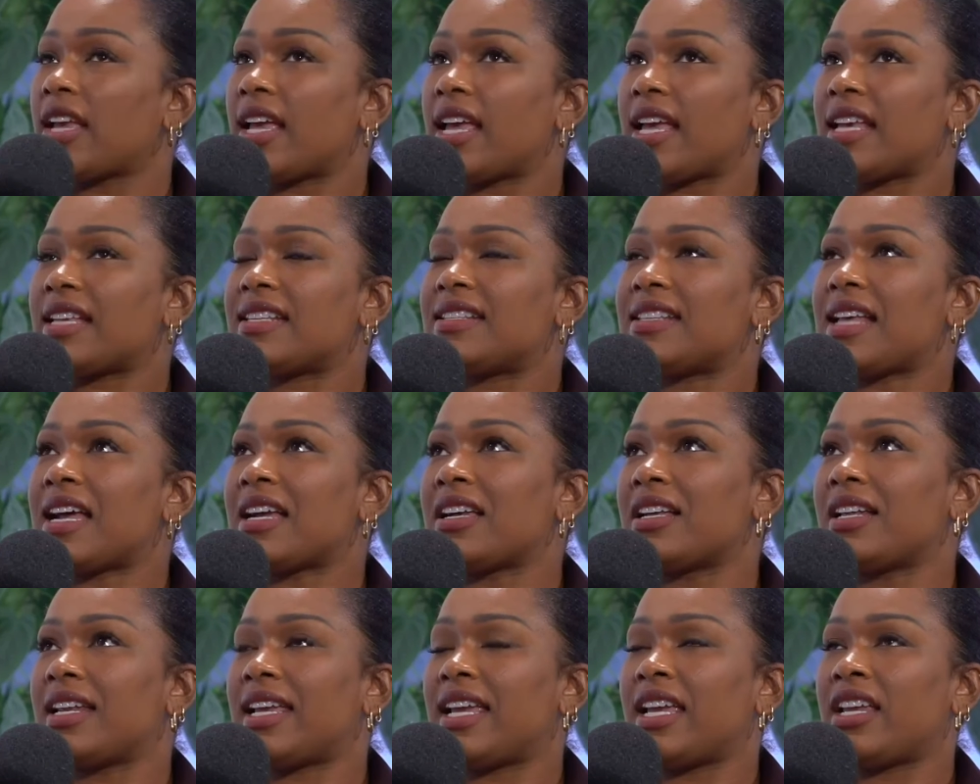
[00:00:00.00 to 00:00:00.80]

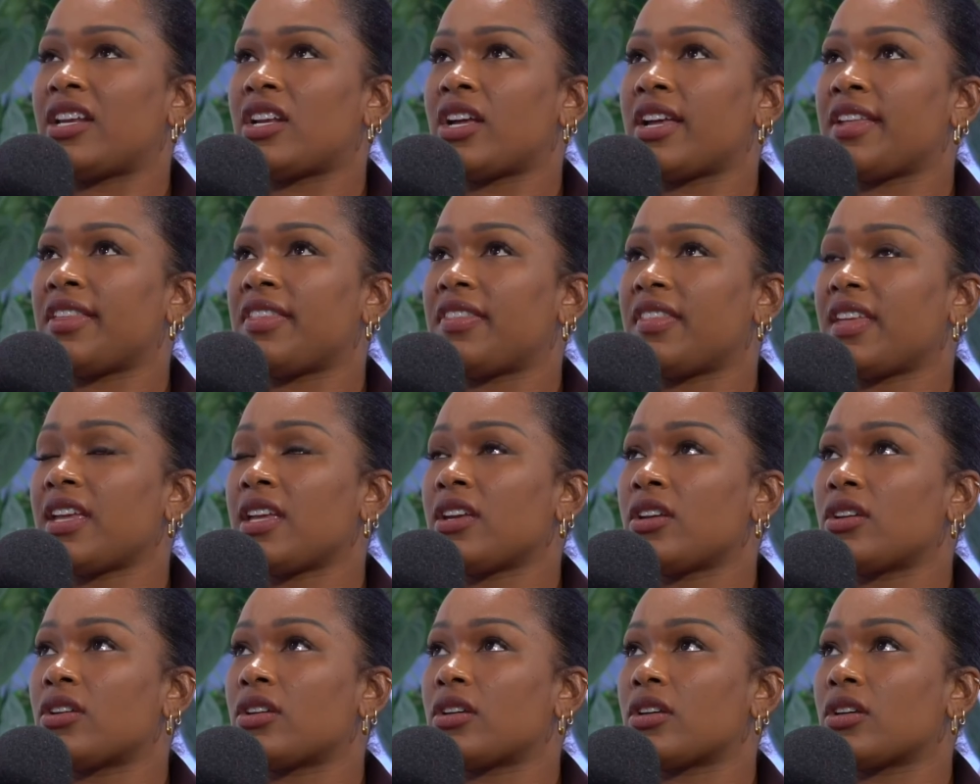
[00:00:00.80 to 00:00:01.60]
Exactly. And I
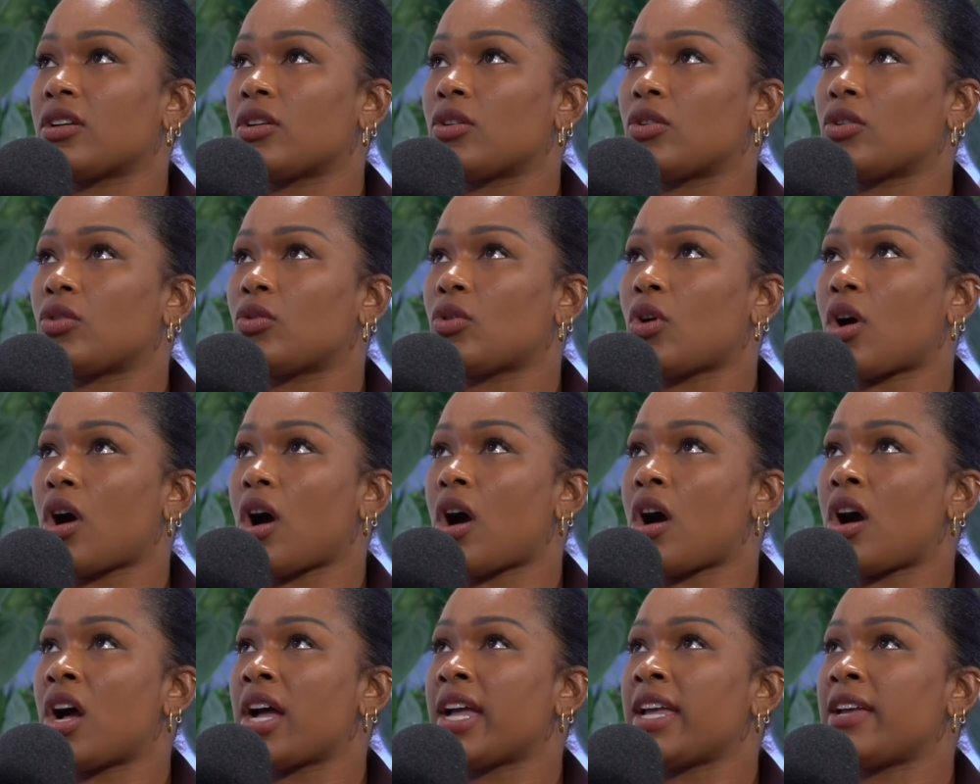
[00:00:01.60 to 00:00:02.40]
think
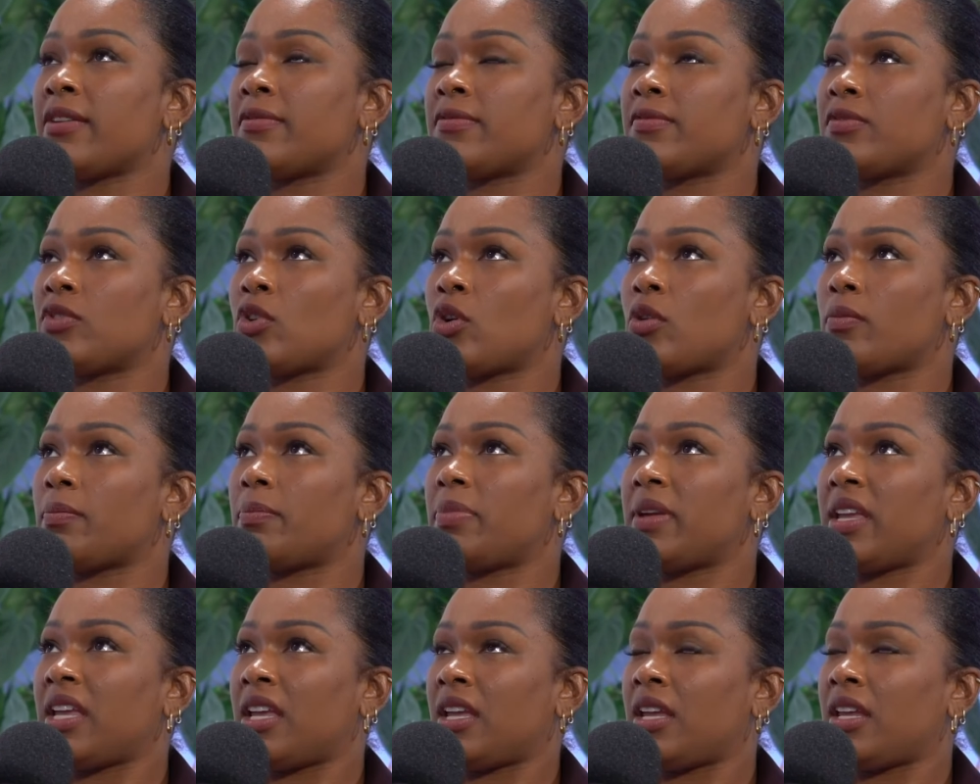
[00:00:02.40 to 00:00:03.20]
I've not
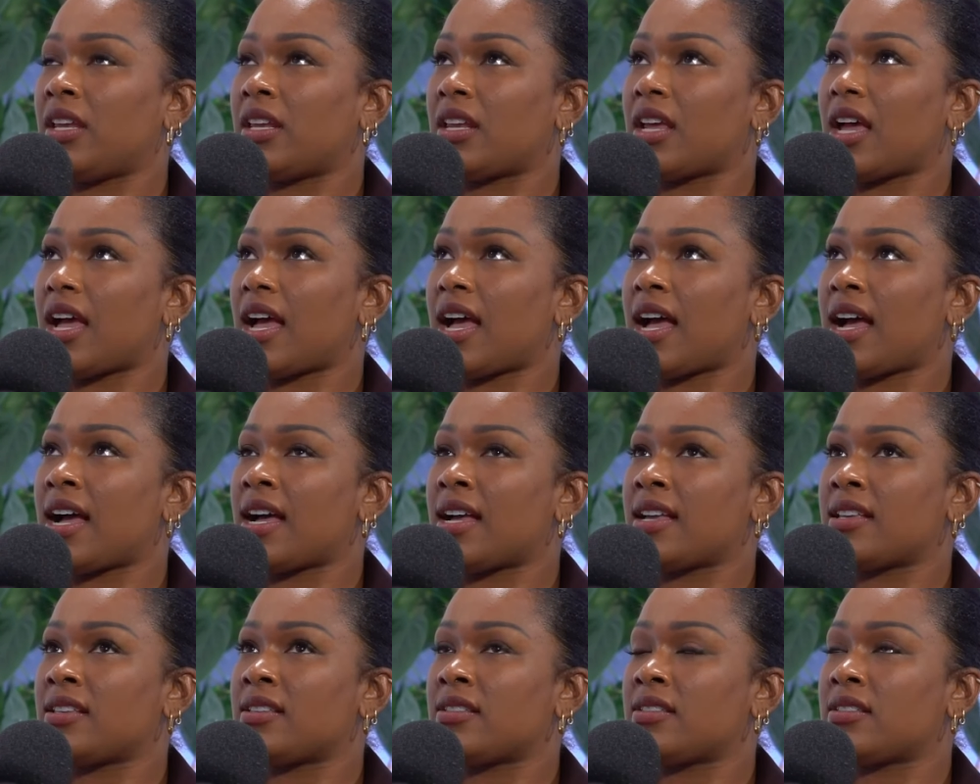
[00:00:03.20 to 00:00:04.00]
been
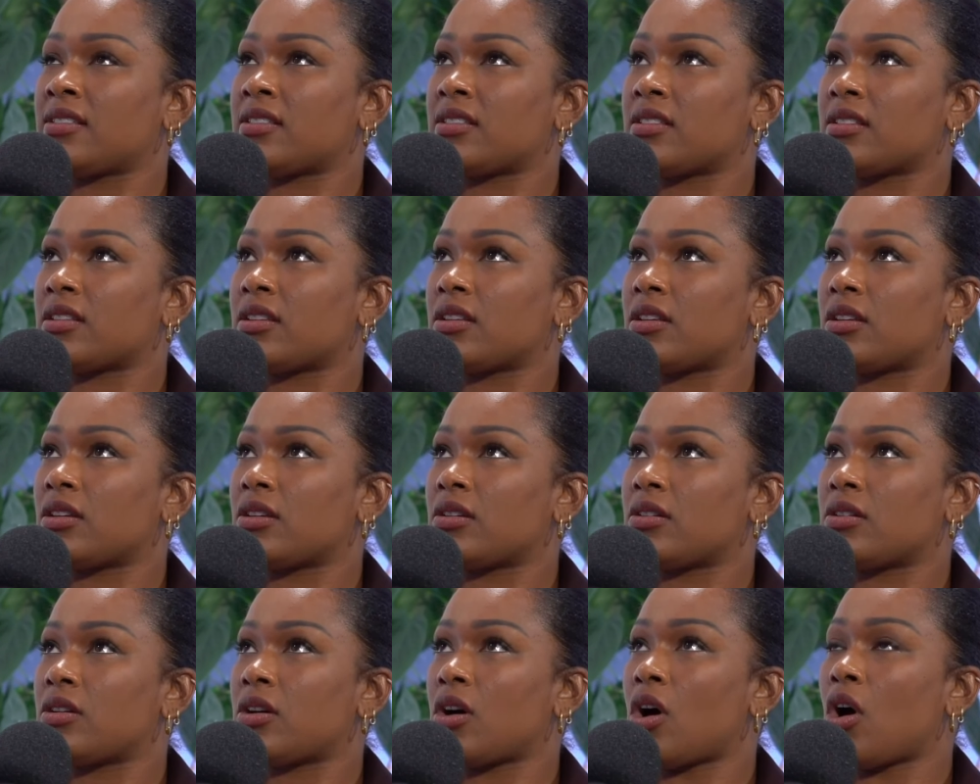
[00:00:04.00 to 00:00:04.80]
as
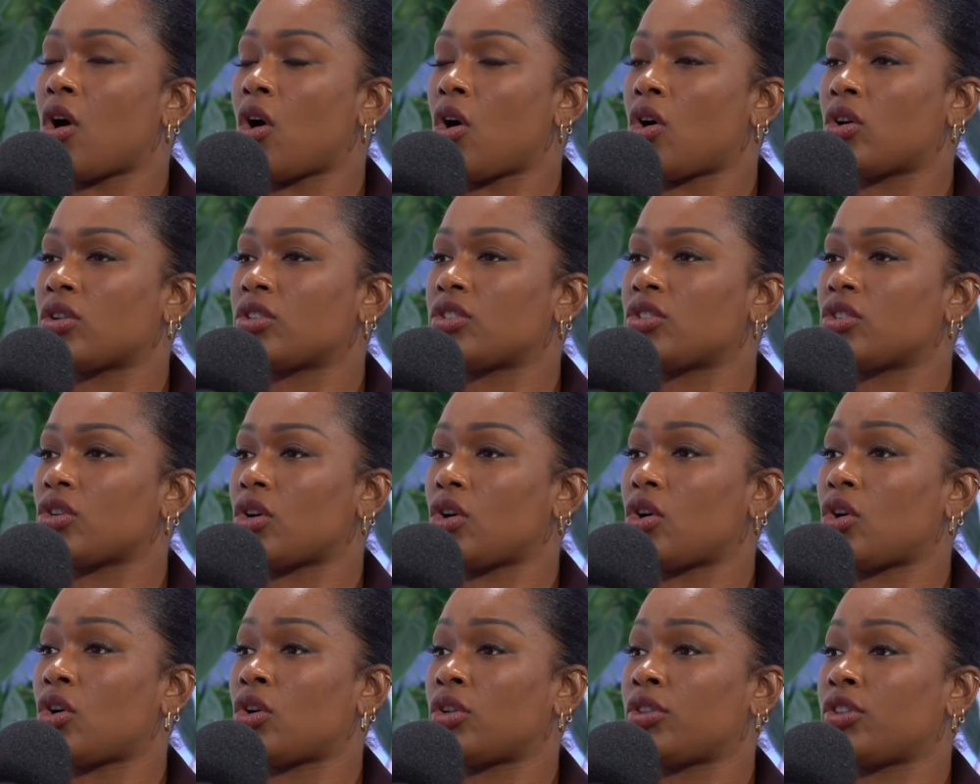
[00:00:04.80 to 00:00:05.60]
hot
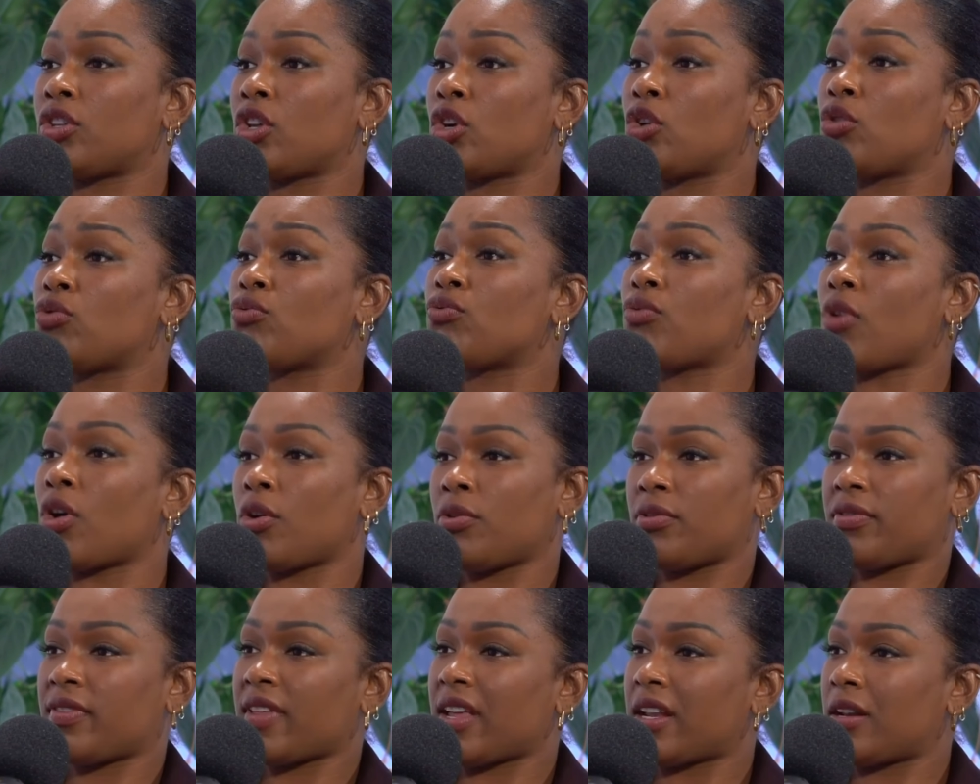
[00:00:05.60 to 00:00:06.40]
on the
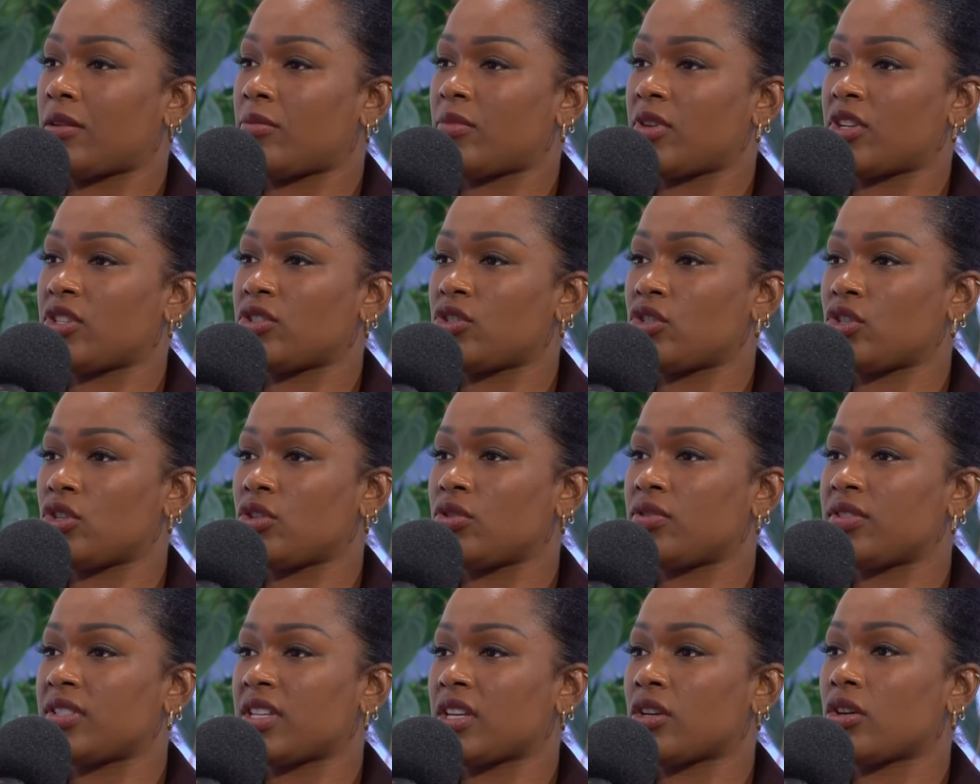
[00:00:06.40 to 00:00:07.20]
growth elements
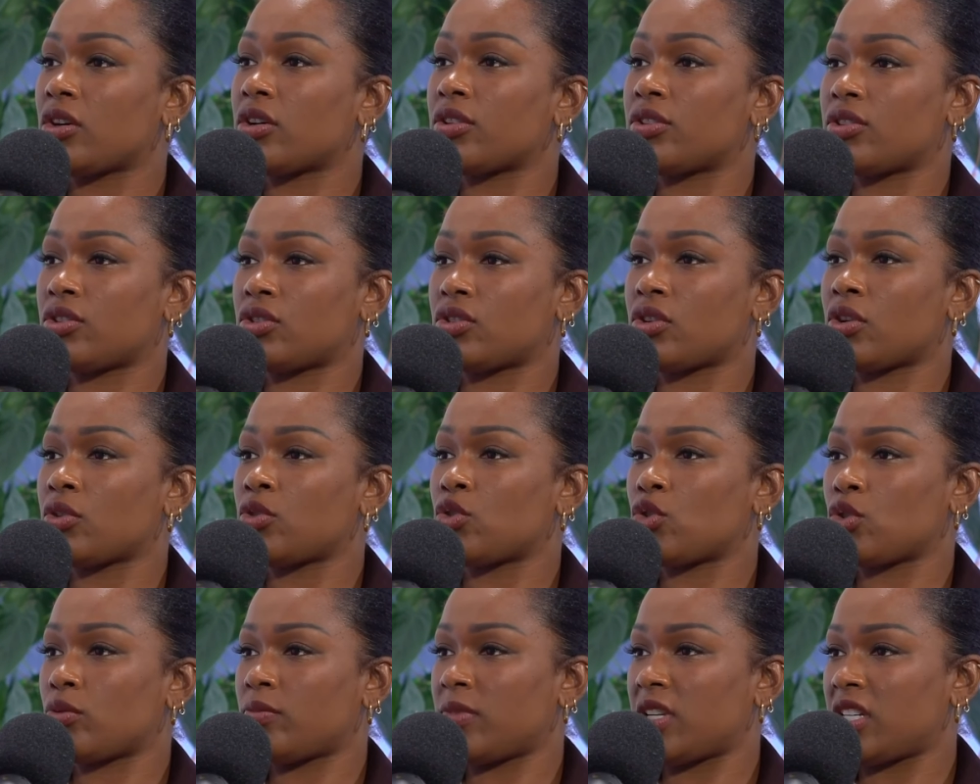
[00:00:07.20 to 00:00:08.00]
using other
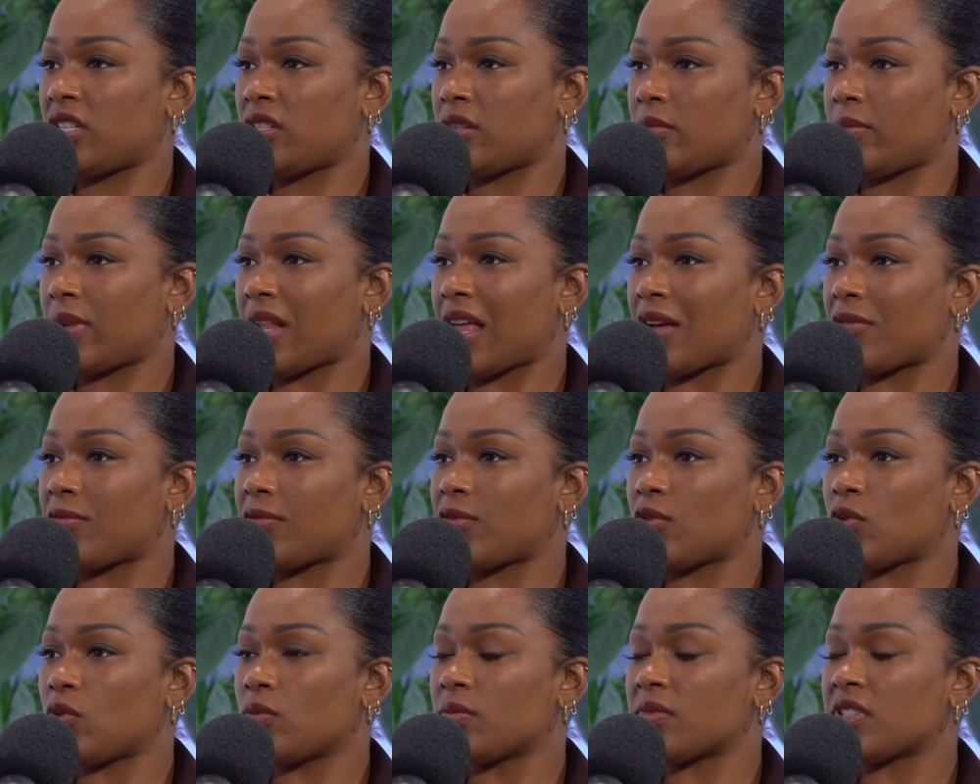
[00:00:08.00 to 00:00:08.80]
social media
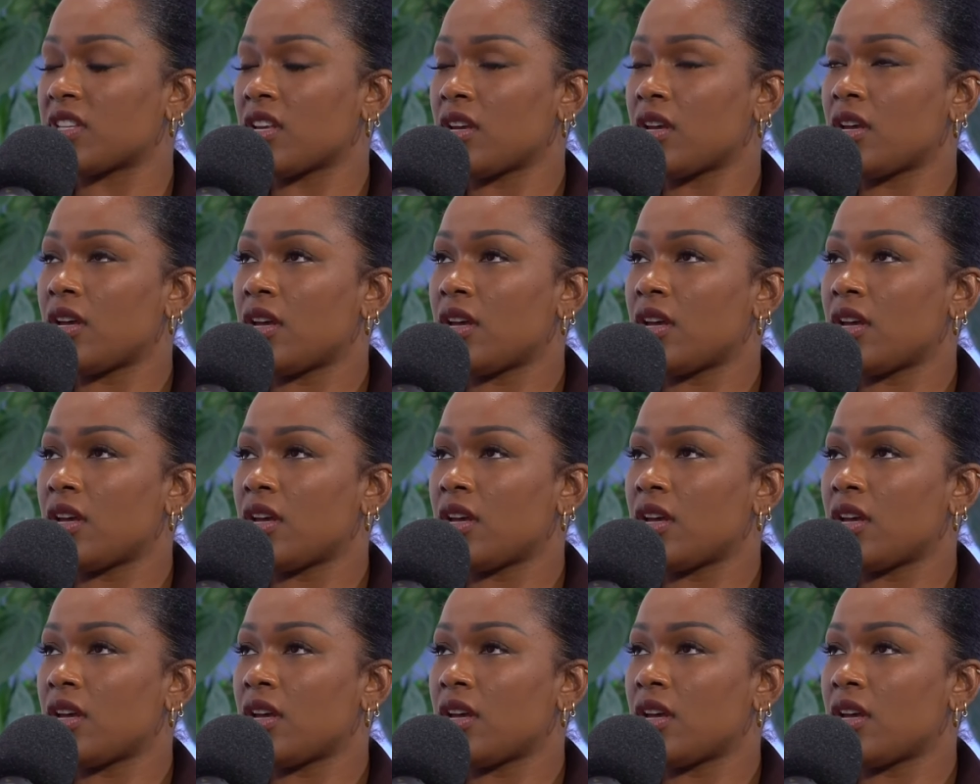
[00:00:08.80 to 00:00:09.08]
platforms.